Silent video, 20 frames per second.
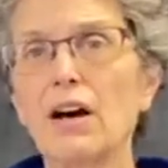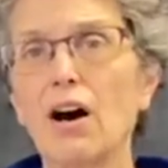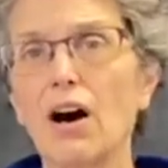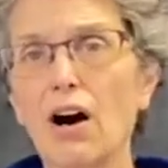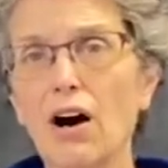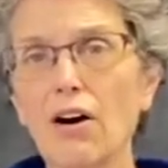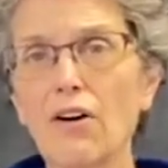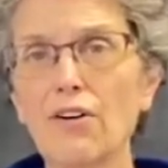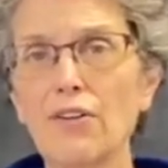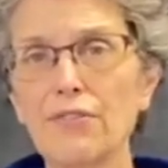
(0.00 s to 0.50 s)

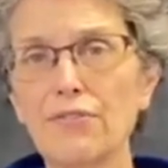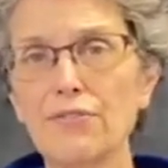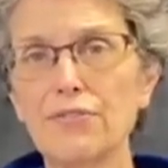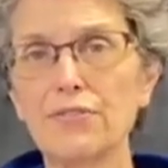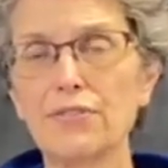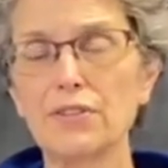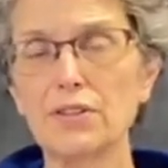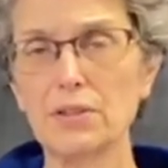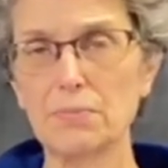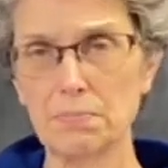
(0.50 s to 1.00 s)
of
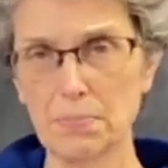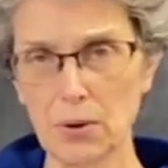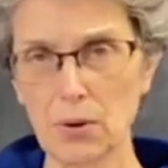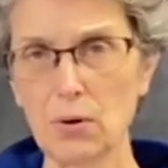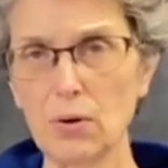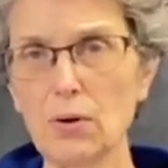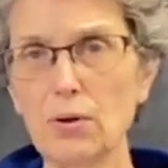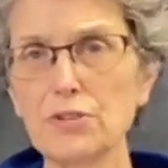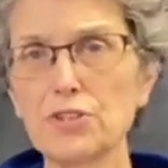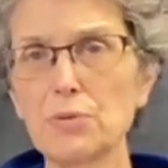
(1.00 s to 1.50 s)
the
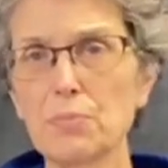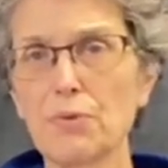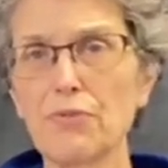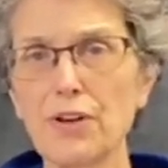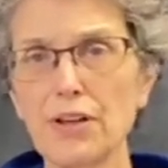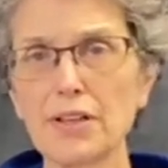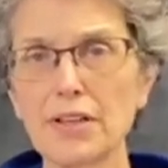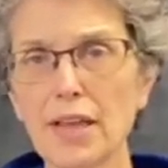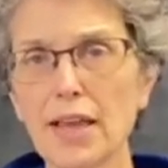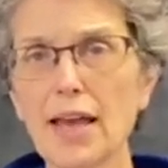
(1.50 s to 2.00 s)
bowl to
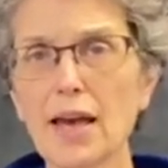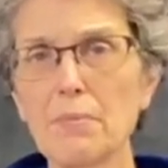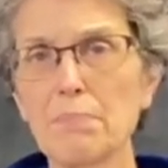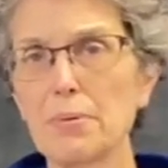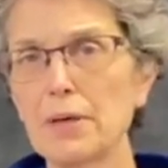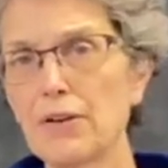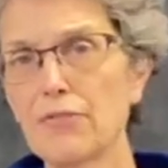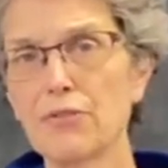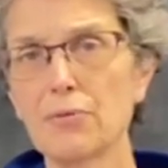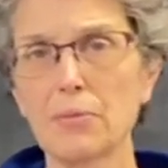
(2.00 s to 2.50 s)
prevent cat
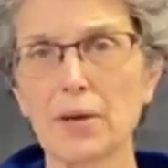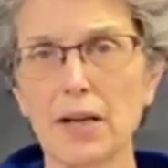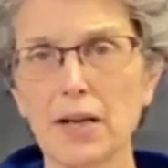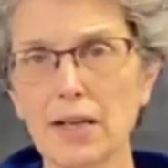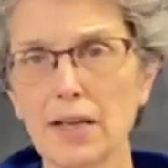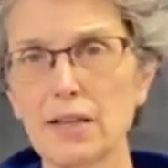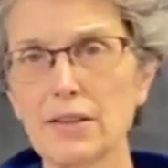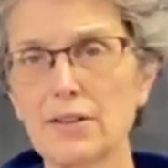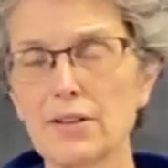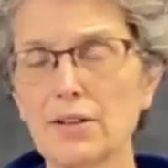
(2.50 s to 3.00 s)
B from
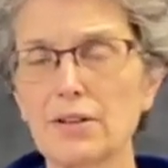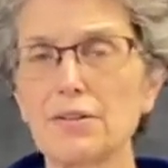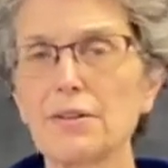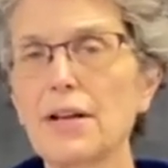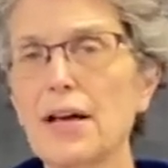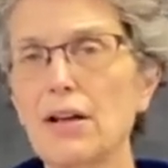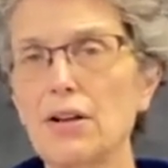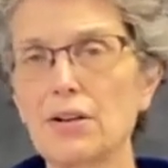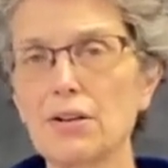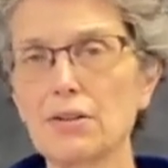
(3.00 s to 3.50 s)
getting in there.
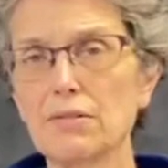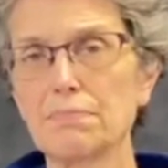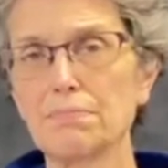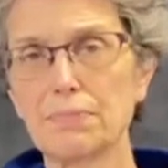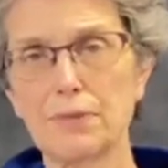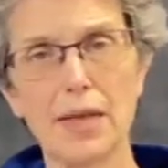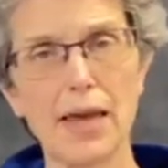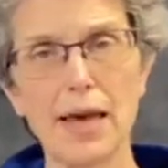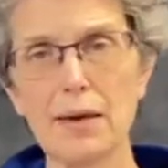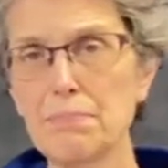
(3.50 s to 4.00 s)
Now,
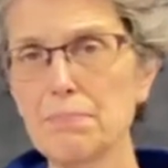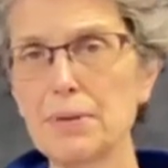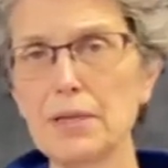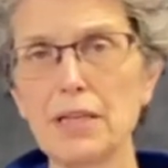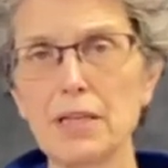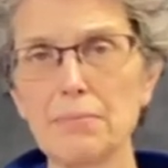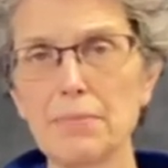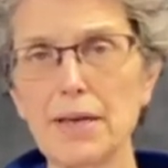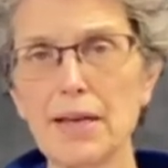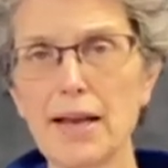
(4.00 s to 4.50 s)
cat
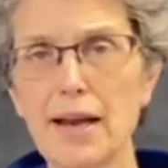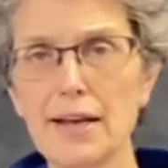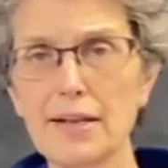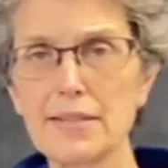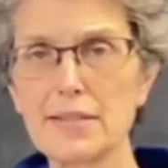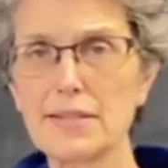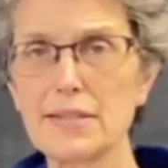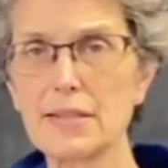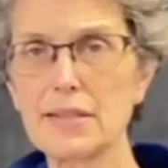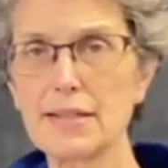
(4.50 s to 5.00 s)
B may kind
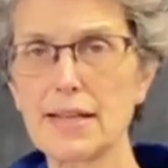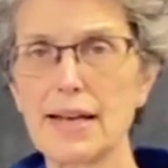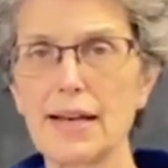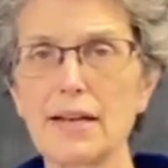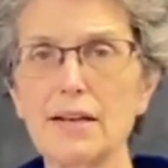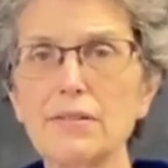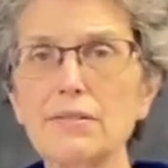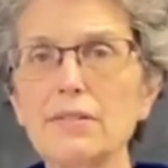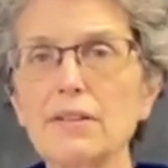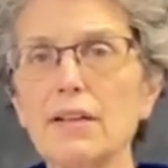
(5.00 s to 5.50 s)
of sit
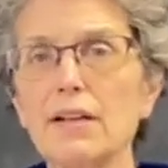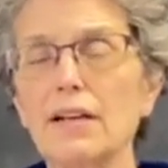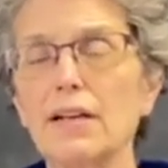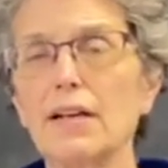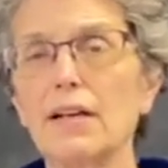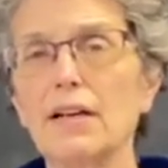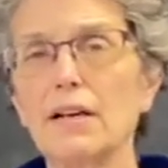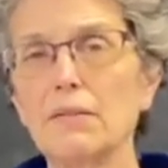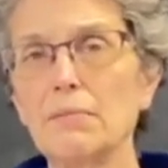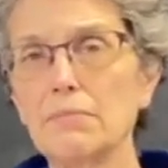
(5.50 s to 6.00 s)
down,
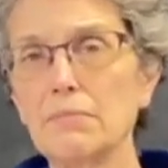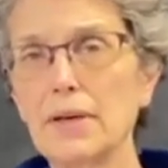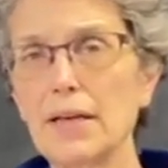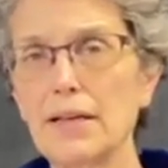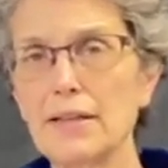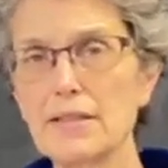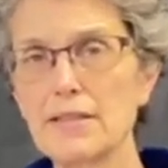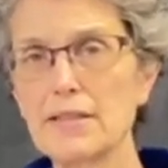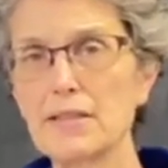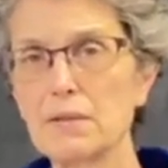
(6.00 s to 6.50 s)

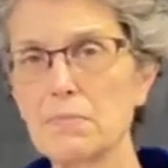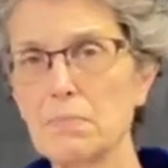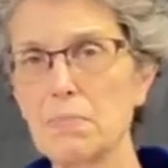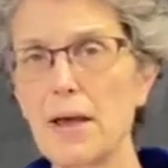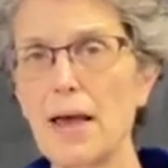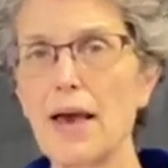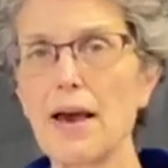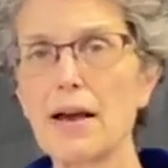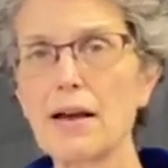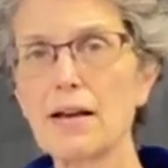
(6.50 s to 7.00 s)
may sit
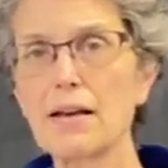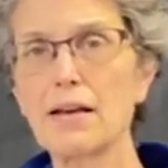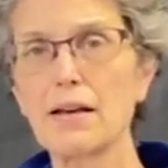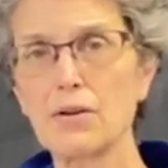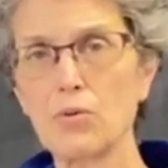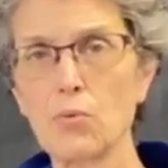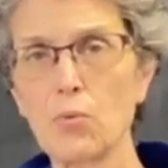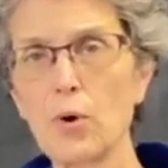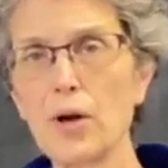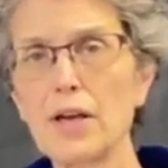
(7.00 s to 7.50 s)
back
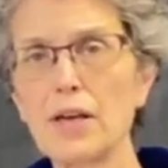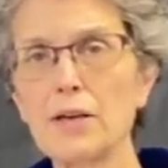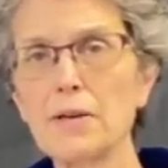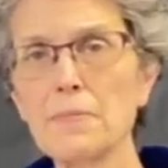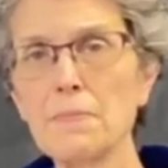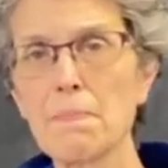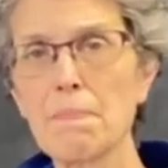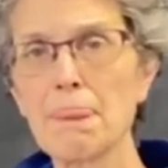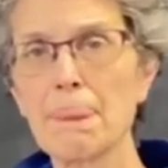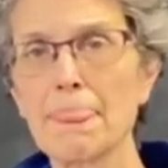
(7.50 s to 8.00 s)
and
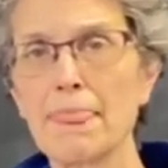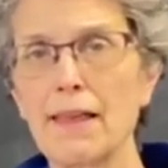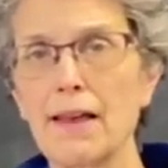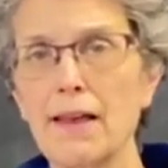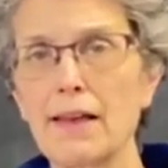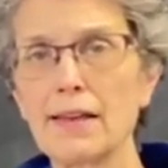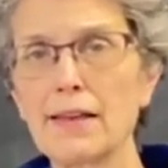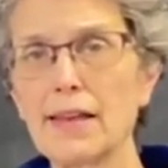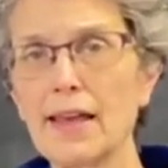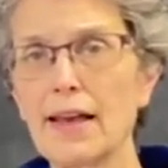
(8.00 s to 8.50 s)
wait.
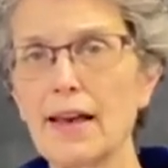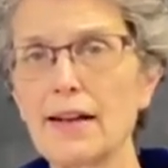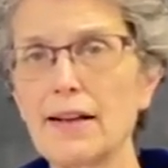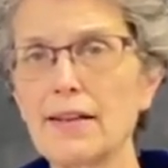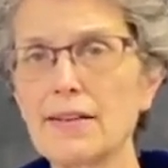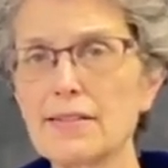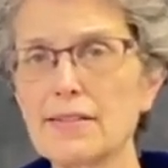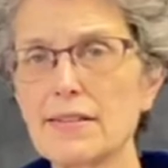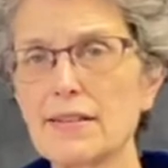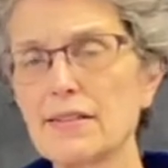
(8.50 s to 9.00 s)
And cat
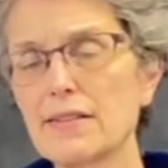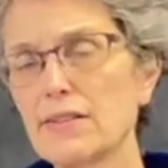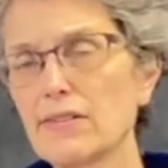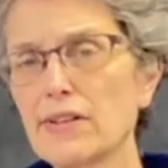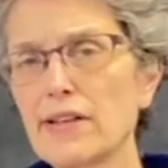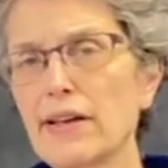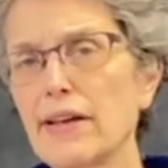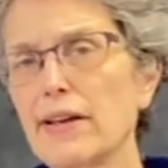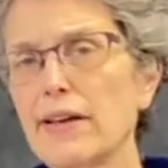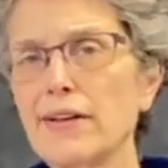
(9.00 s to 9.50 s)
A says,
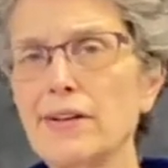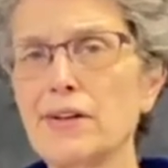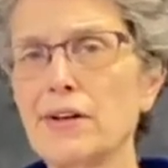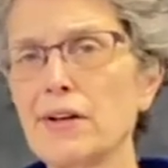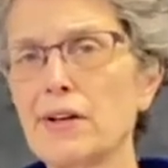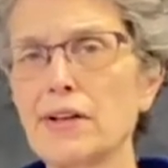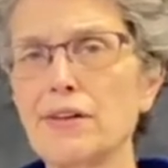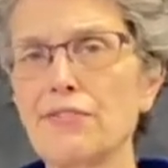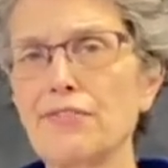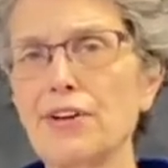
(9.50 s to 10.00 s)
okay, you're
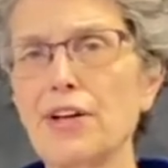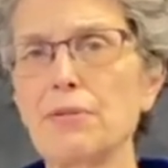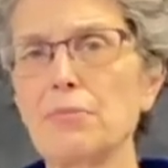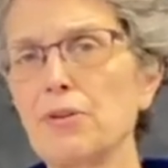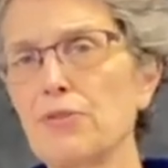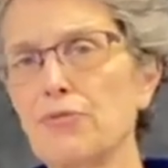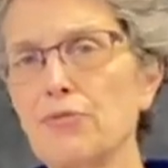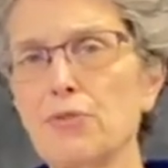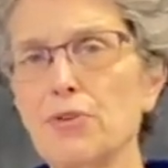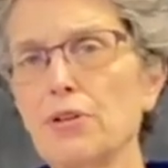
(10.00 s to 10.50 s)
not going to fight
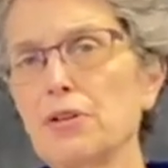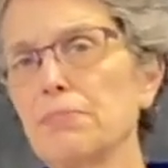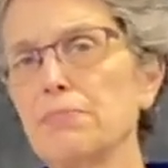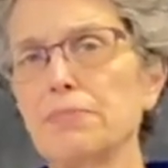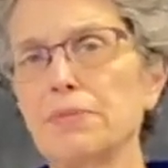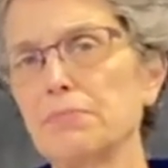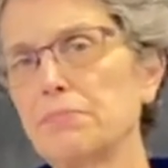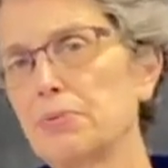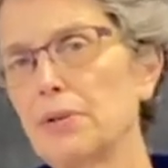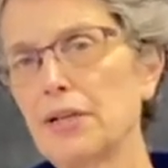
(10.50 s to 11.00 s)
me for it.
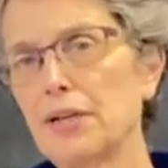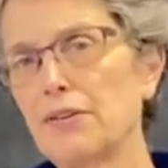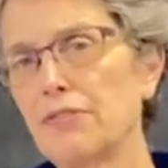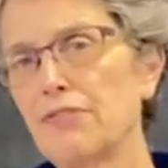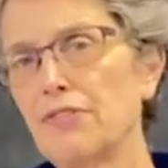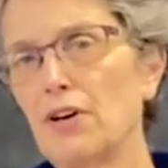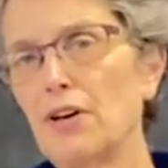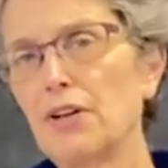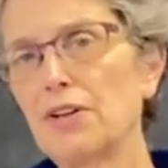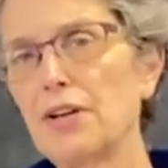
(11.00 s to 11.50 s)
I'm playing
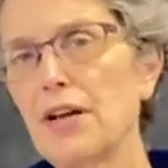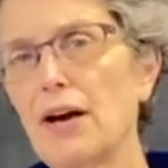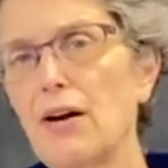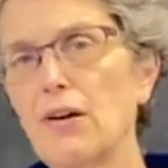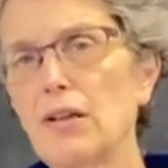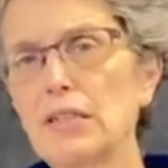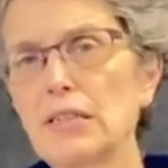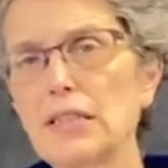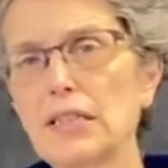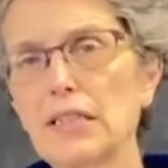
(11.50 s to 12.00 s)
full and now
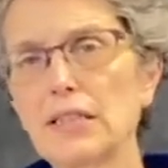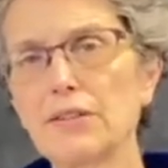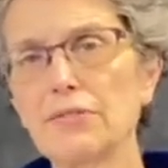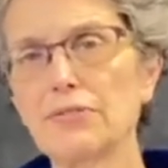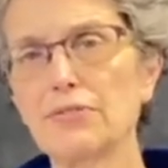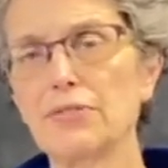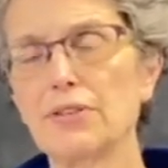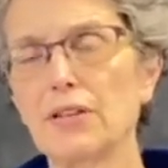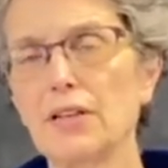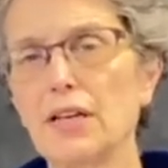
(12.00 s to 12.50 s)
I'll leave.
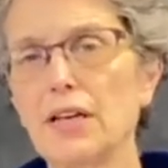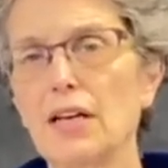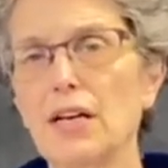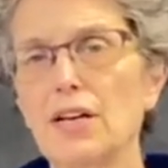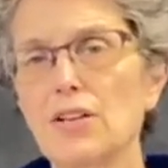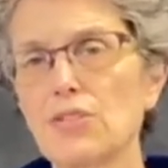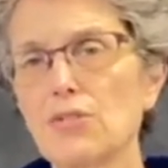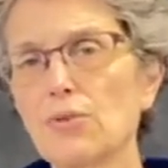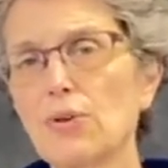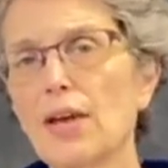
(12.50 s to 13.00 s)

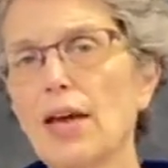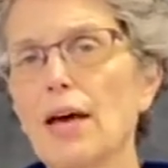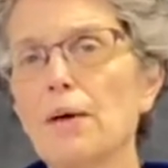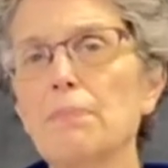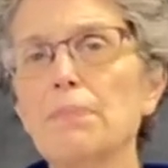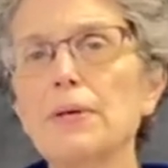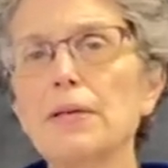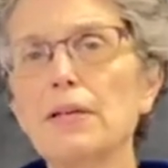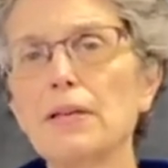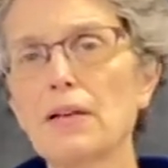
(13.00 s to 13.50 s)
So
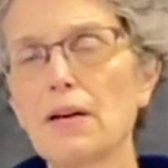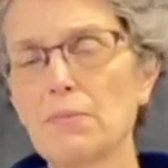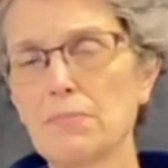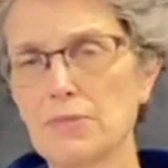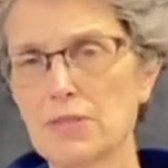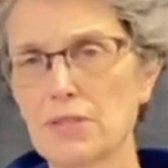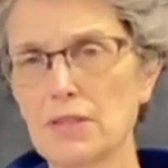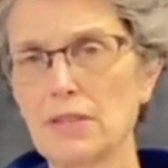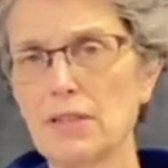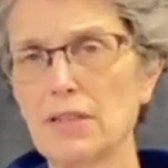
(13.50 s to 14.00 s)
cat P
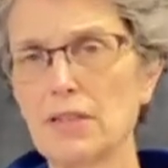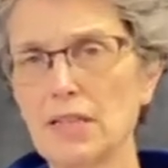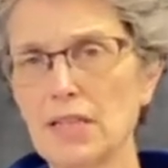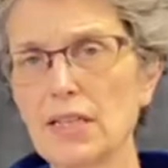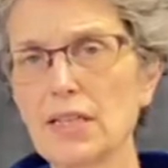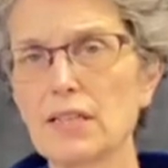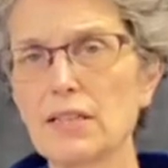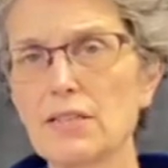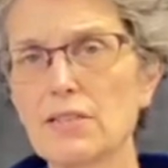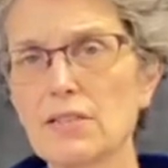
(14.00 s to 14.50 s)
comes in and
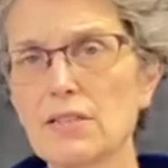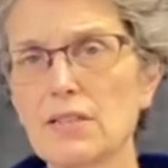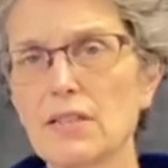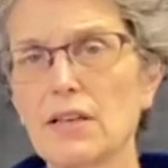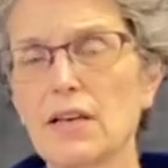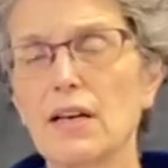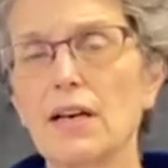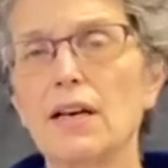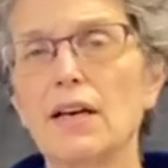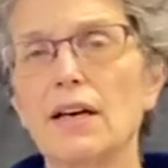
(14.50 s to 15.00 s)
eats.
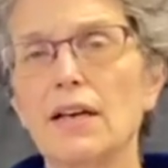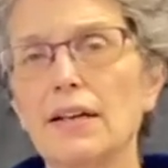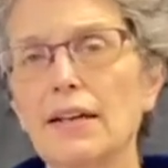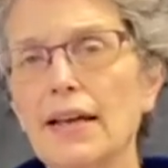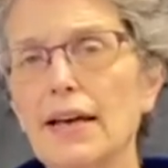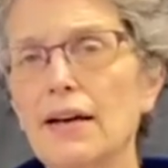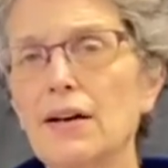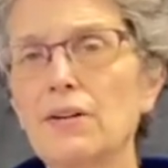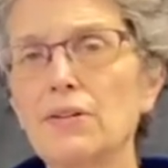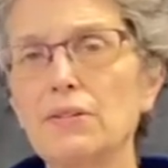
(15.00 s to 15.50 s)

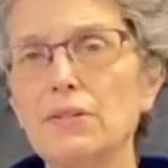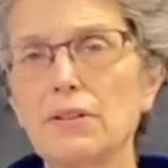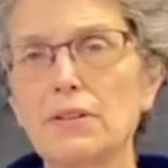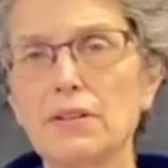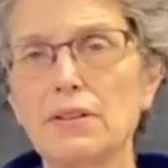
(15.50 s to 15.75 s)
Now,